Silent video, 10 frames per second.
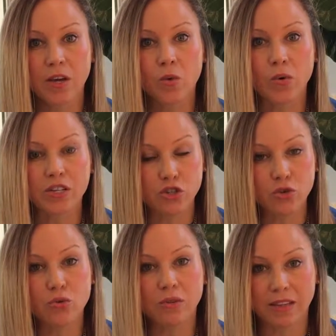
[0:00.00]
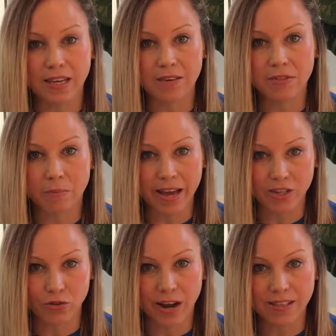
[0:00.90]
We do leave the
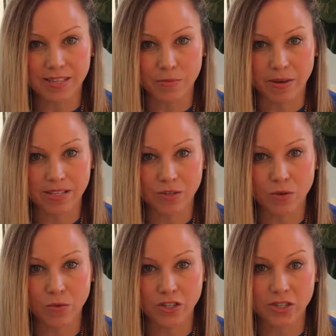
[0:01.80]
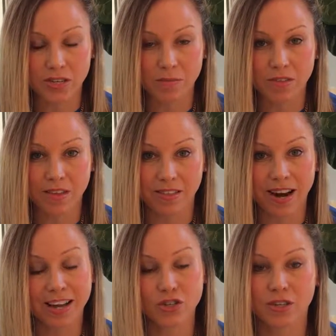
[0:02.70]
pectoralis muscle, which is something that
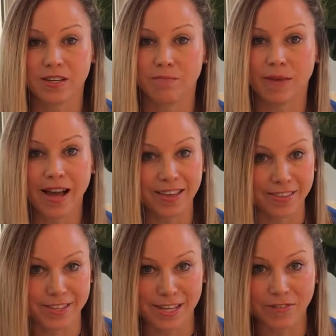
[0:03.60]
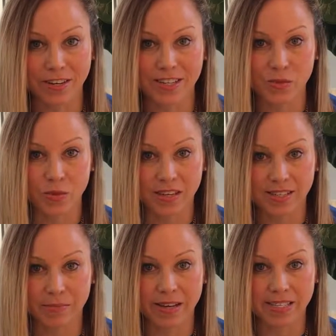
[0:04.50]
actually back in the 70s when they
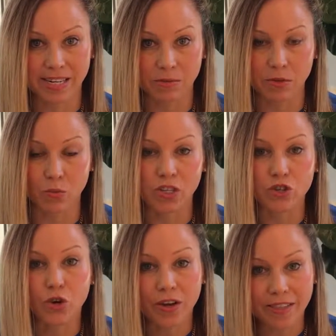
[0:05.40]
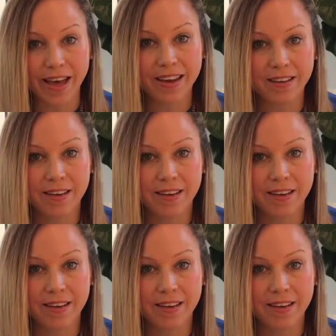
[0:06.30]
did mastectomy, we took that.